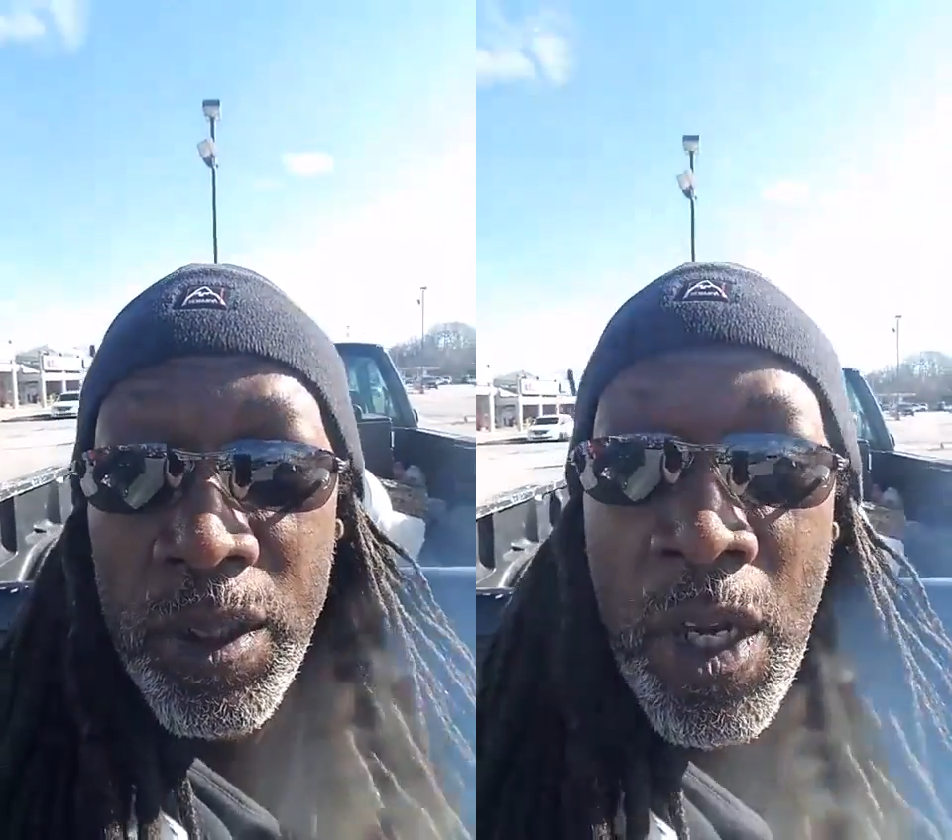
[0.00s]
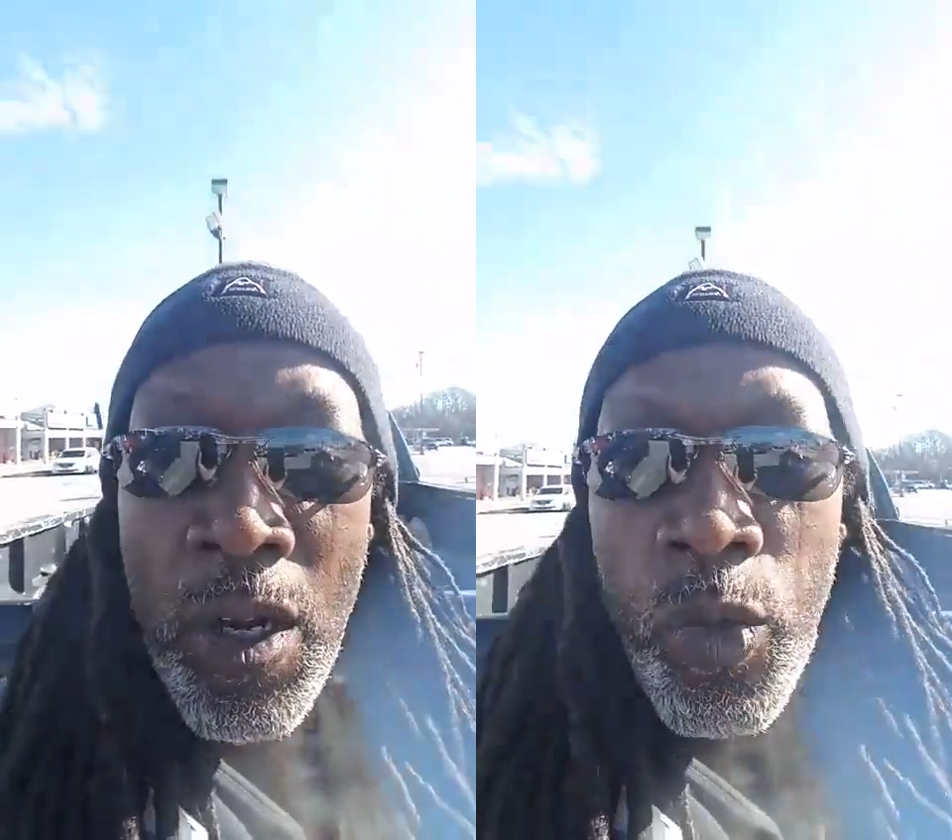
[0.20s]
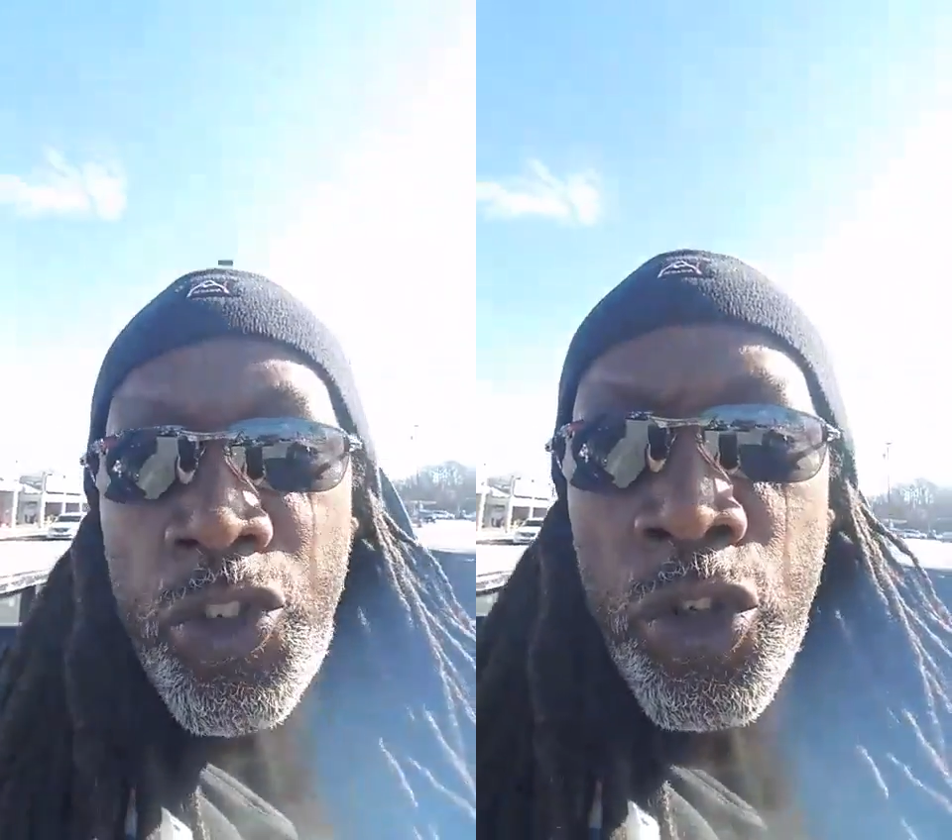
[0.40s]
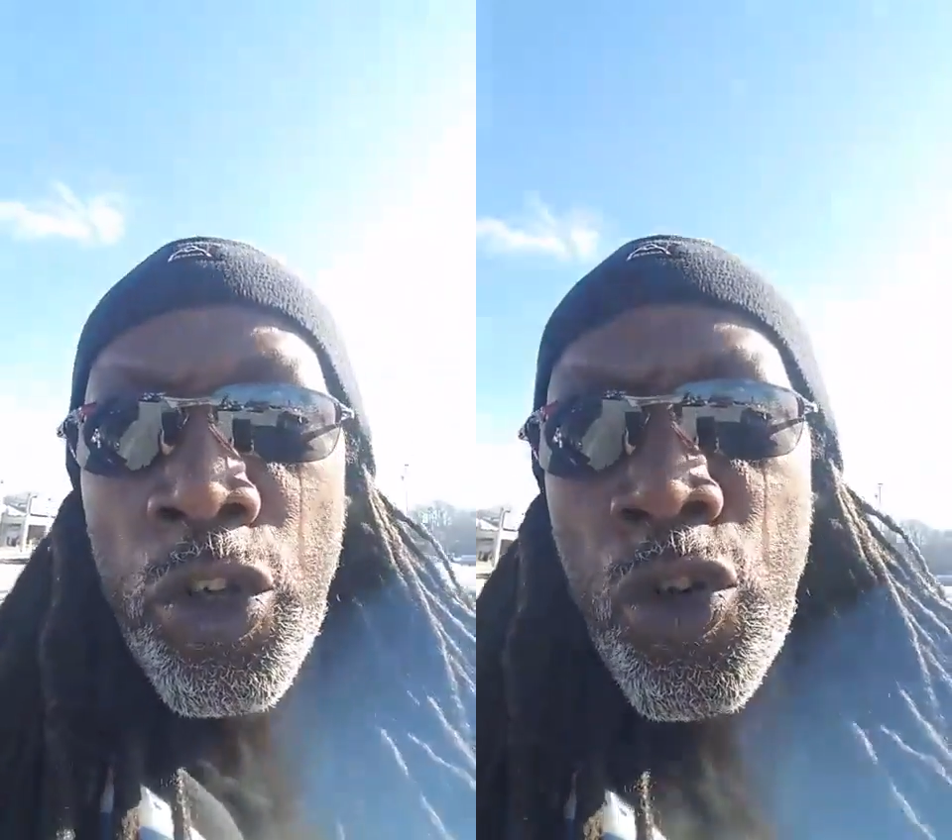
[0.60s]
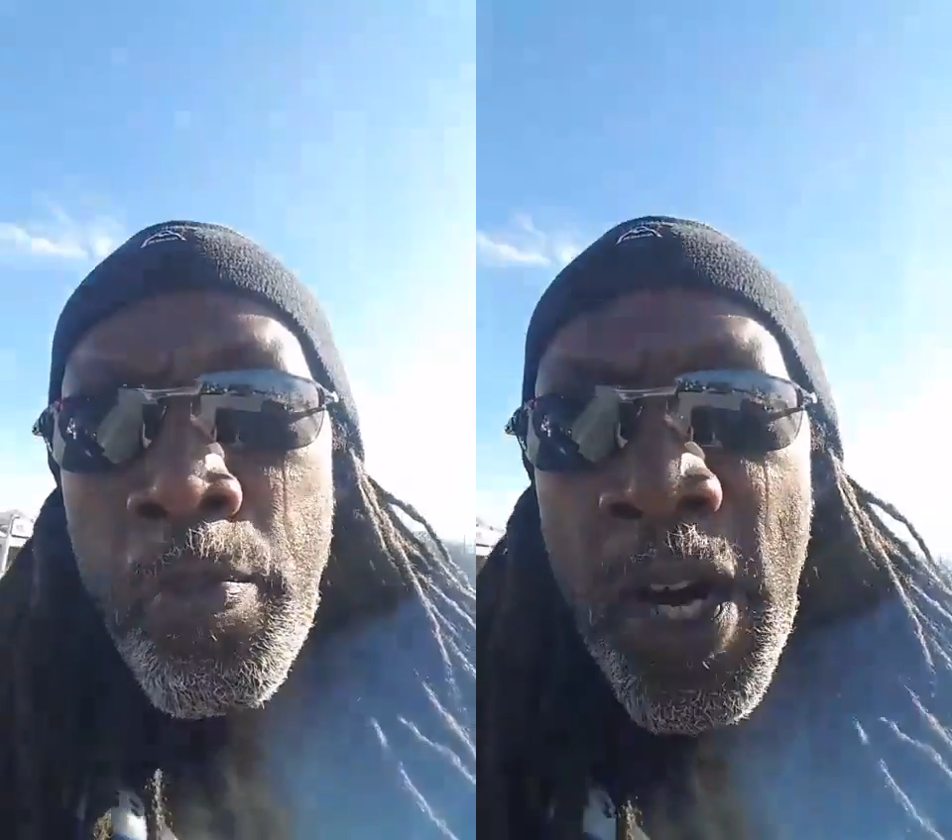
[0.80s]
dog, what you
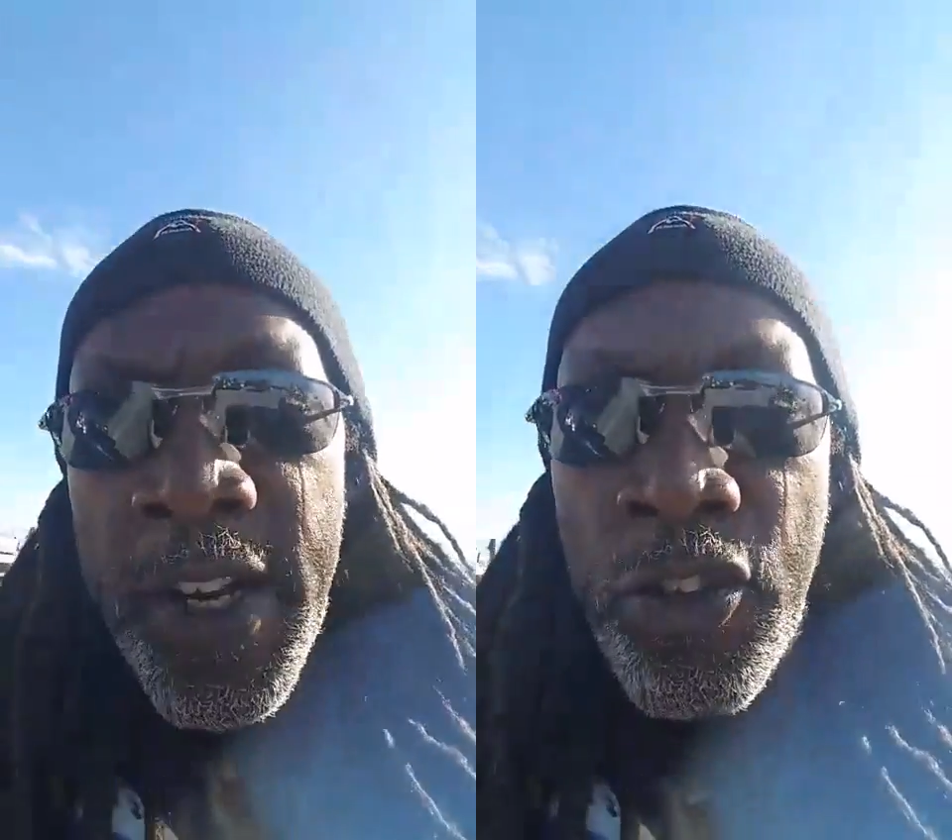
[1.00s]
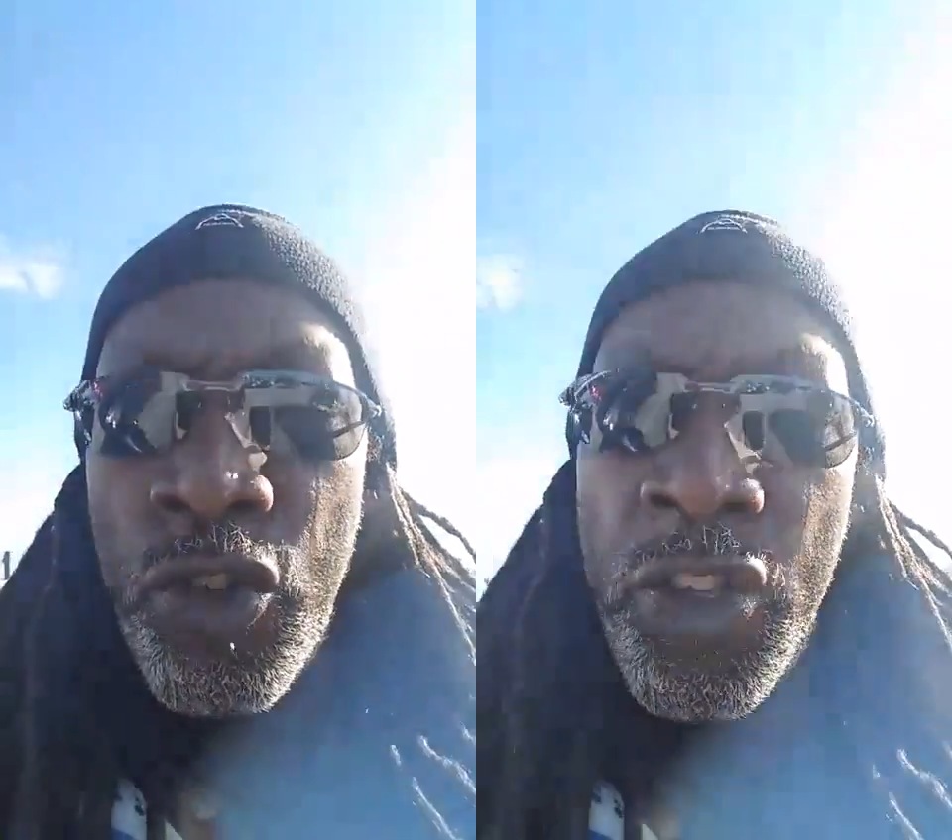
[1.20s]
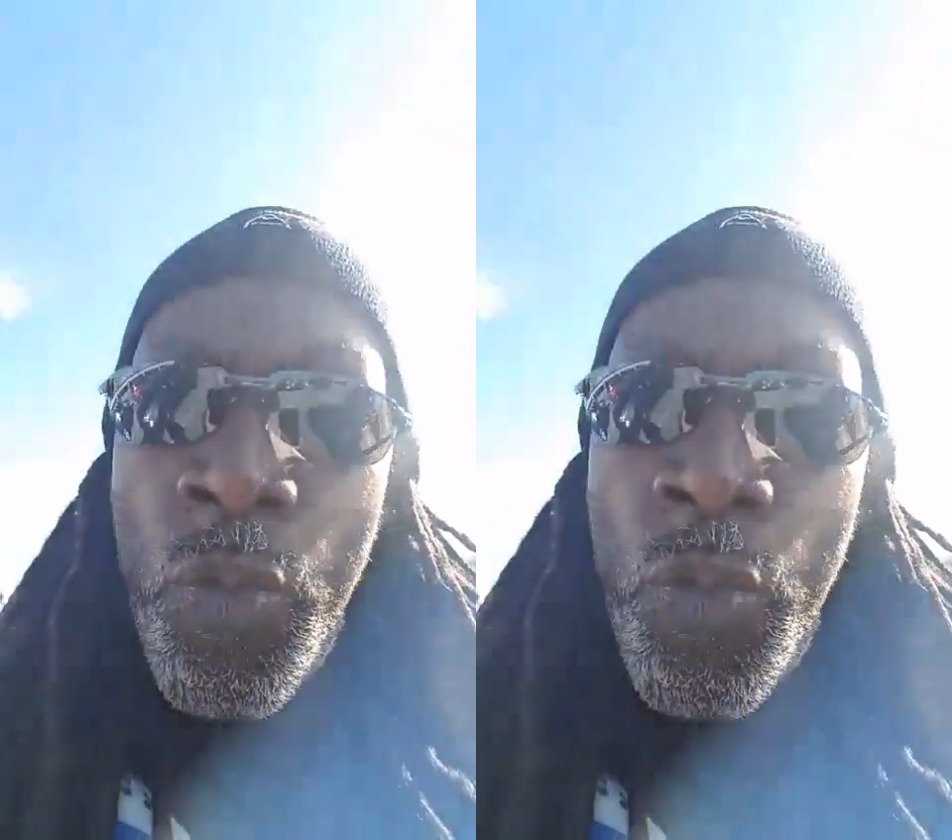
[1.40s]
gonna do Monday, Tuesday,